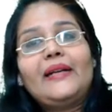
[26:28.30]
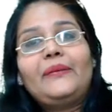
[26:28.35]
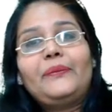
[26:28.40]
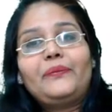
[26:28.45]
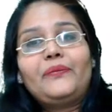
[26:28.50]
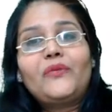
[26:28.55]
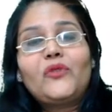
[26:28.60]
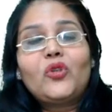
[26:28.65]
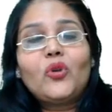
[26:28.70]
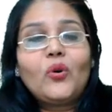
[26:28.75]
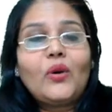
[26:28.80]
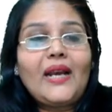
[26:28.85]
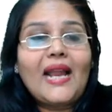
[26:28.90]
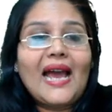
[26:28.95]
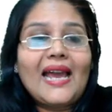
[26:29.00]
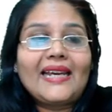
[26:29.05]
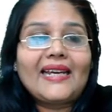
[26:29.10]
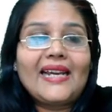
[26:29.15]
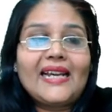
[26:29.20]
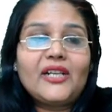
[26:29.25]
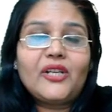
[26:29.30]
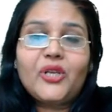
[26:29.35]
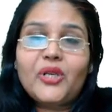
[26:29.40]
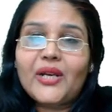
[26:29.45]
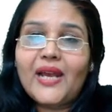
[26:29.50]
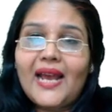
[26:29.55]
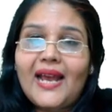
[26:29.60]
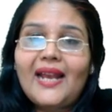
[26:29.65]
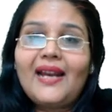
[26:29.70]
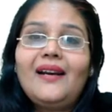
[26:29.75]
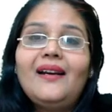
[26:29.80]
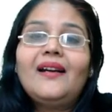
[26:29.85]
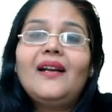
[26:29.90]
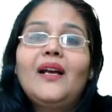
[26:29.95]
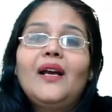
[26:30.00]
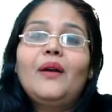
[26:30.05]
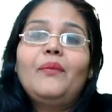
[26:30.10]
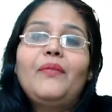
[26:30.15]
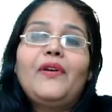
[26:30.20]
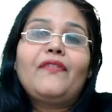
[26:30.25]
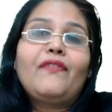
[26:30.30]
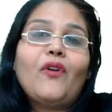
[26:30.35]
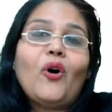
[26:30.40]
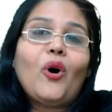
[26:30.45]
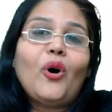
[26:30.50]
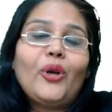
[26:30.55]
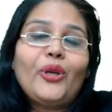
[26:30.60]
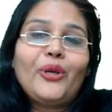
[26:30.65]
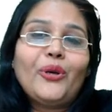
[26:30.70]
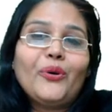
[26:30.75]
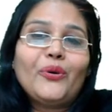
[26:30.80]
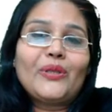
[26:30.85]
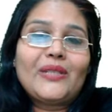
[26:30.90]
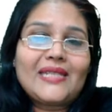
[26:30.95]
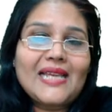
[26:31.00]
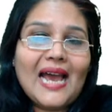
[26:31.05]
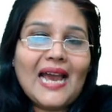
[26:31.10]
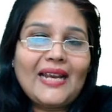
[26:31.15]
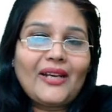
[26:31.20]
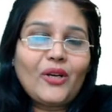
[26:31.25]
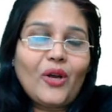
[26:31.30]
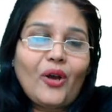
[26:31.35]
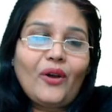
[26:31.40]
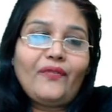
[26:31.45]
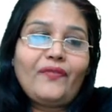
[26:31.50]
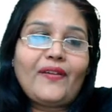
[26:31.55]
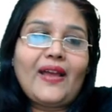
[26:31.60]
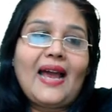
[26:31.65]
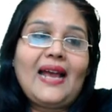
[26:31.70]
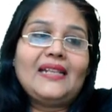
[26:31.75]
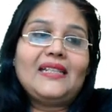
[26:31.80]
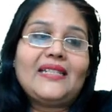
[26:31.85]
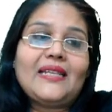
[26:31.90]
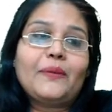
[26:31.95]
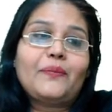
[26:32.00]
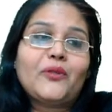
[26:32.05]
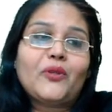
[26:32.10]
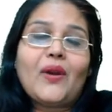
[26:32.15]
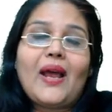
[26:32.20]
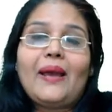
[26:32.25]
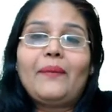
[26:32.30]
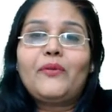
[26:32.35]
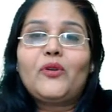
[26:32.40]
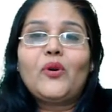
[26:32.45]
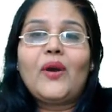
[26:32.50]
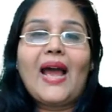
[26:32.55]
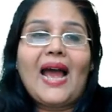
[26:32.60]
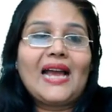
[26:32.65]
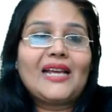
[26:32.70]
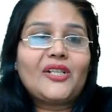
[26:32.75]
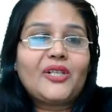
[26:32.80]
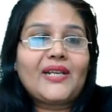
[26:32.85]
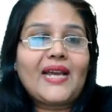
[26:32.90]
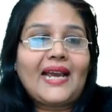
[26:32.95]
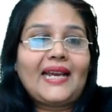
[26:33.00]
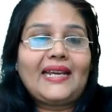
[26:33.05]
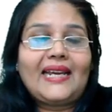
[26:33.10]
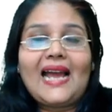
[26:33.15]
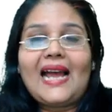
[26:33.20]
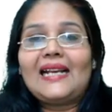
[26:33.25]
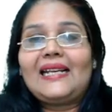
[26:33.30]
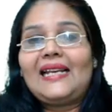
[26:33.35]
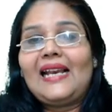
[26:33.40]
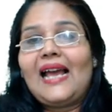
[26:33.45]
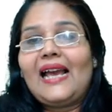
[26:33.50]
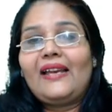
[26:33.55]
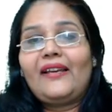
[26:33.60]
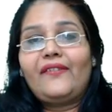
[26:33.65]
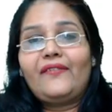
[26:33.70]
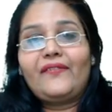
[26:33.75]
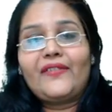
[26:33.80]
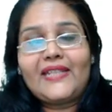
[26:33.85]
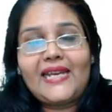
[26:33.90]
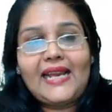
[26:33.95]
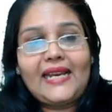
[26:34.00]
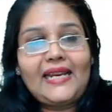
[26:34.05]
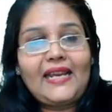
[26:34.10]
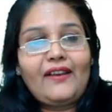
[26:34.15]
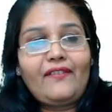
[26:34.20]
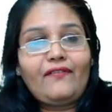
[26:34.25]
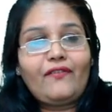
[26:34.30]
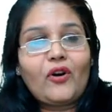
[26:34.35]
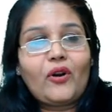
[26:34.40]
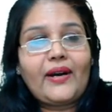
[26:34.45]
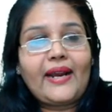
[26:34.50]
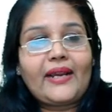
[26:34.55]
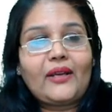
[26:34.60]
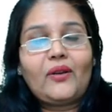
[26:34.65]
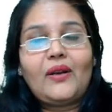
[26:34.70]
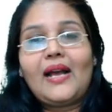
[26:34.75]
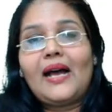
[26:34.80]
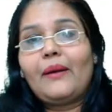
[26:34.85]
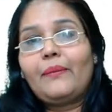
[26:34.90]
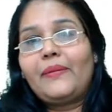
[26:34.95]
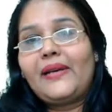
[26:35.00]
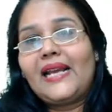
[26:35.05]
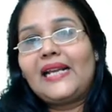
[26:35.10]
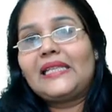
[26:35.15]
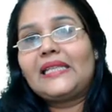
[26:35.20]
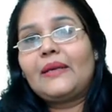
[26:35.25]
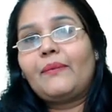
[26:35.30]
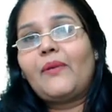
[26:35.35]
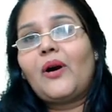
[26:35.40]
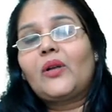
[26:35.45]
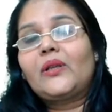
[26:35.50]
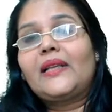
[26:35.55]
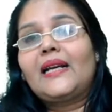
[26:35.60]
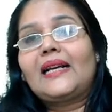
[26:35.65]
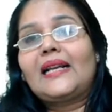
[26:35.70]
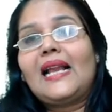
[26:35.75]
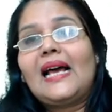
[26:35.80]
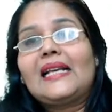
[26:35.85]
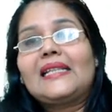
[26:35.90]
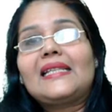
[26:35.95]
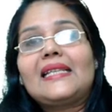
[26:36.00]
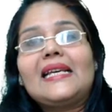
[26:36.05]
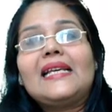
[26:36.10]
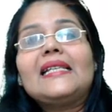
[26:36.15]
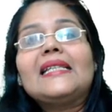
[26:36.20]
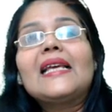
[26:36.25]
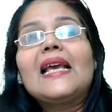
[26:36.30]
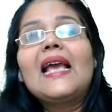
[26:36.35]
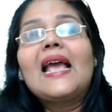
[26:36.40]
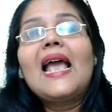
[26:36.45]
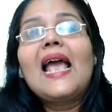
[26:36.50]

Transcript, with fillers: uh, do like and share before you sign off, and subscribe to hashtag CatLiveDaily for regular updates about the classes.